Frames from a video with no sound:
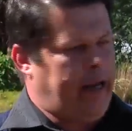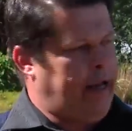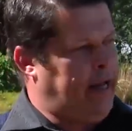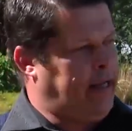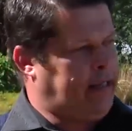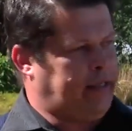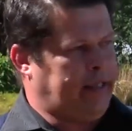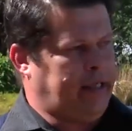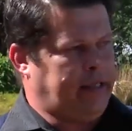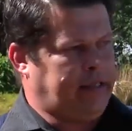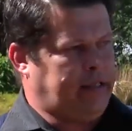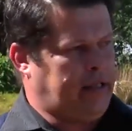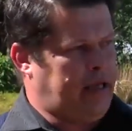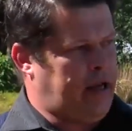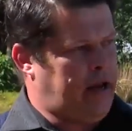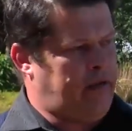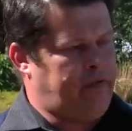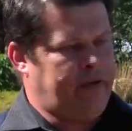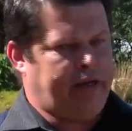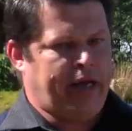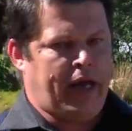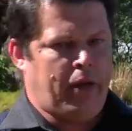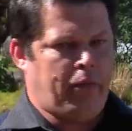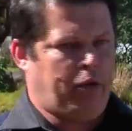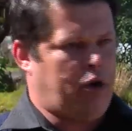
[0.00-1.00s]
It is
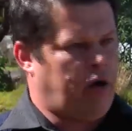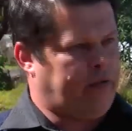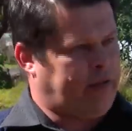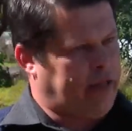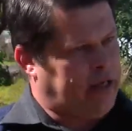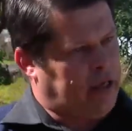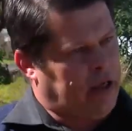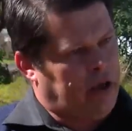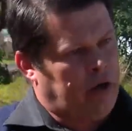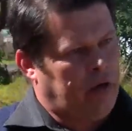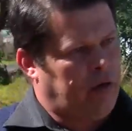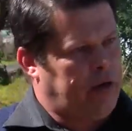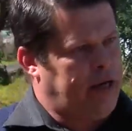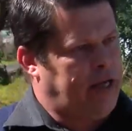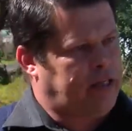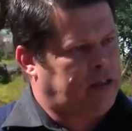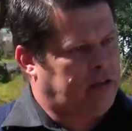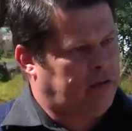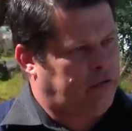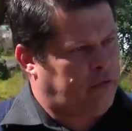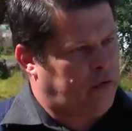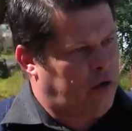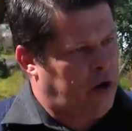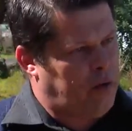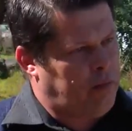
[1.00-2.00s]
every day we got that little
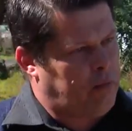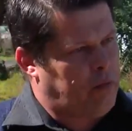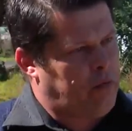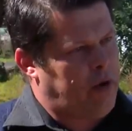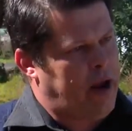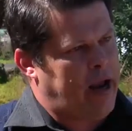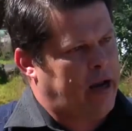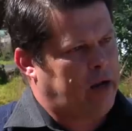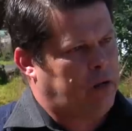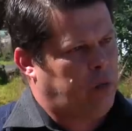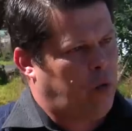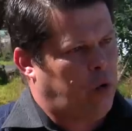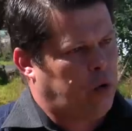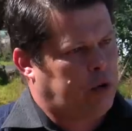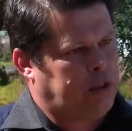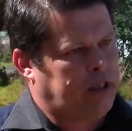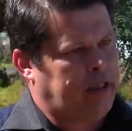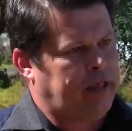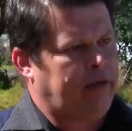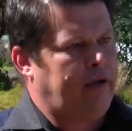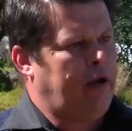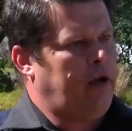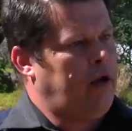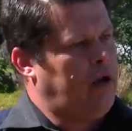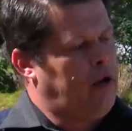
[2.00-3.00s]
letter from Rand
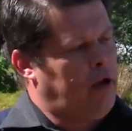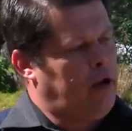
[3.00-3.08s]
Water.